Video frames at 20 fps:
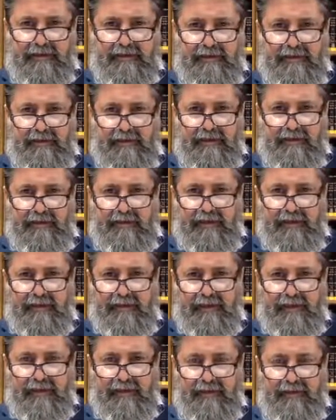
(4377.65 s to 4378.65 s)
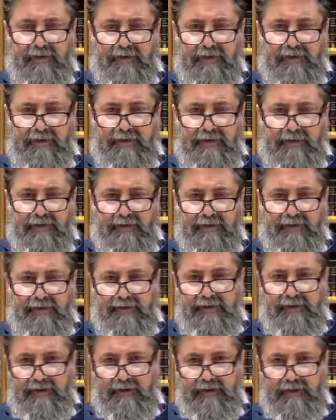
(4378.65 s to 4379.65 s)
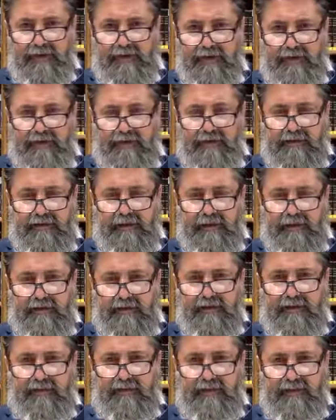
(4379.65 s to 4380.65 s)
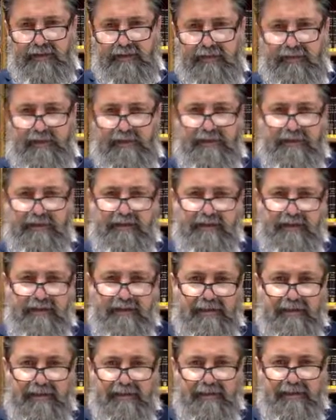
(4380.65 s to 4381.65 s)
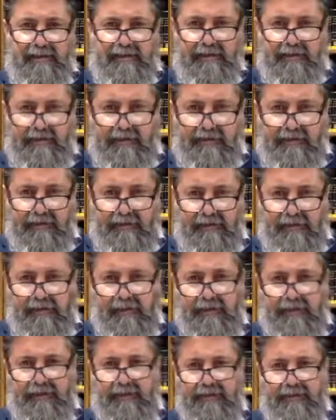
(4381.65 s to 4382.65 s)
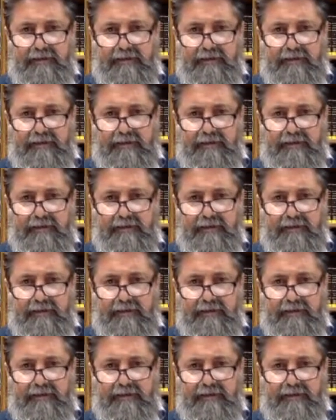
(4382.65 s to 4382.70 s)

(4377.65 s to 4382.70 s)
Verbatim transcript: 70 plus 1, 71. 35 plus 36, 71.